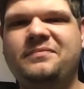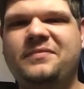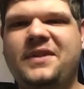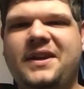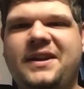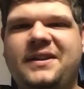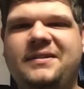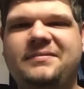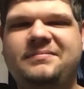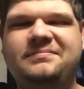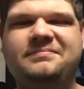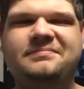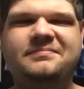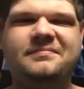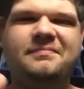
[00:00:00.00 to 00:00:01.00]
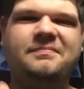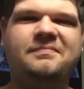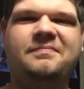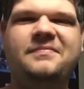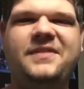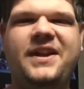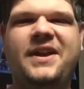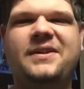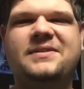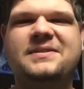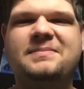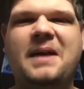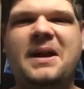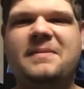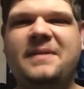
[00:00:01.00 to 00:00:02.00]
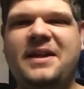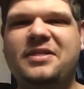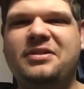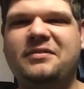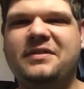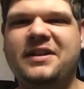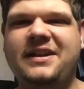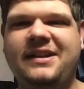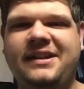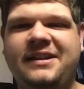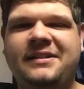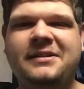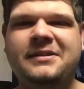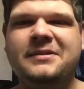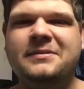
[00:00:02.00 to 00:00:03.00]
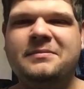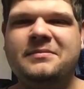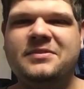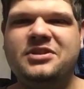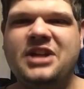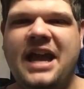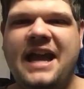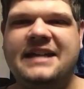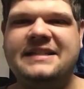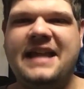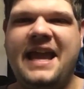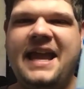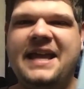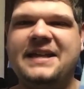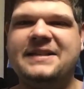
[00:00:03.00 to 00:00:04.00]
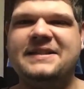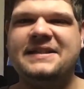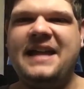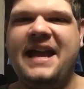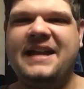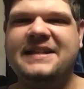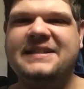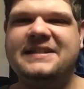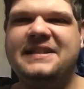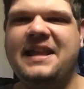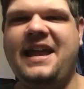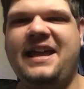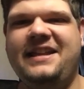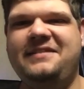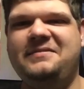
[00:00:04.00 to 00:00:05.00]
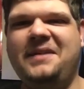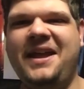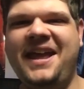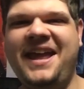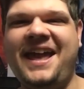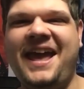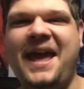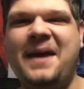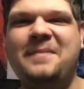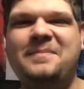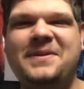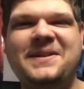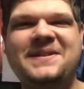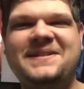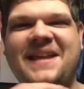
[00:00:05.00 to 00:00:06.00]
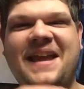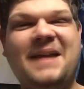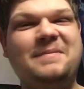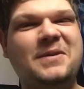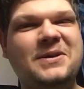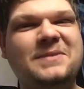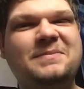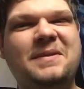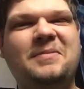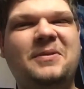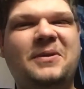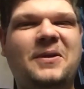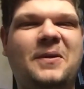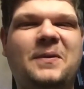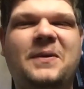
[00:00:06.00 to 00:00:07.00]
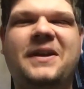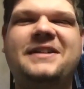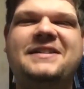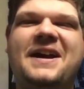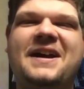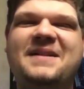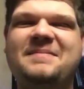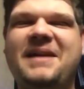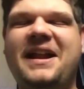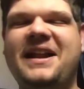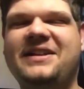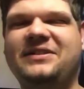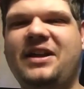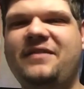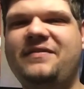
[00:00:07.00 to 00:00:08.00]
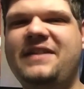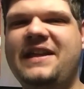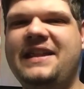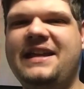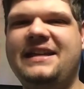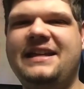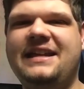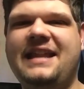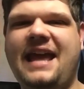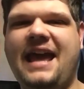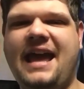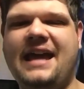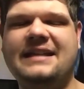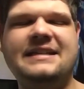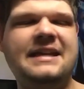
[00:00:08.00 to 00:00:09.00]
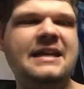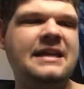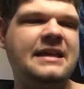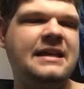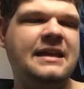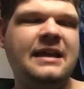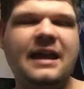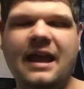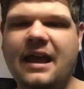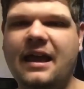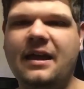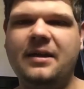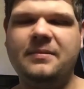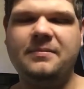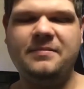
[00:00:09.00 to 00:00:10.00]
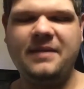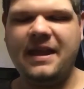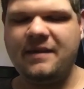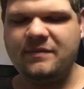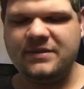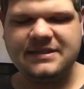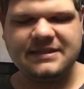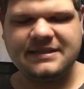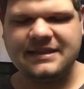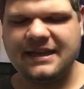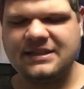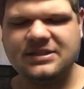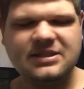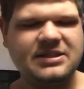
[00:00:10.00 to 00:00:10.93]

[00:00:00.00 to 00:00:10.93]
the Spider-Man 3 jazz hands dance that happens that most people don't want to talk about. I love that they did that. It's